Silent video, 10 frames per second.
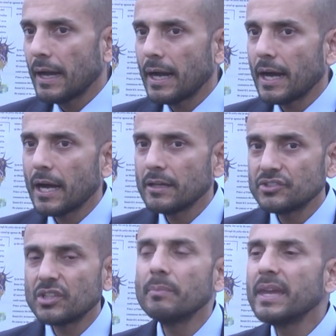uh,
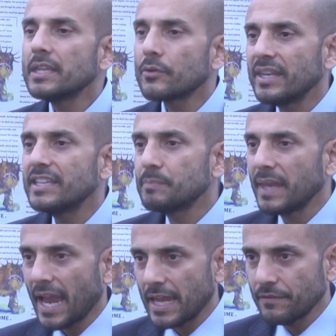demeanor, in his
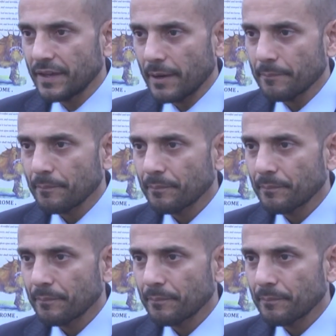behavior.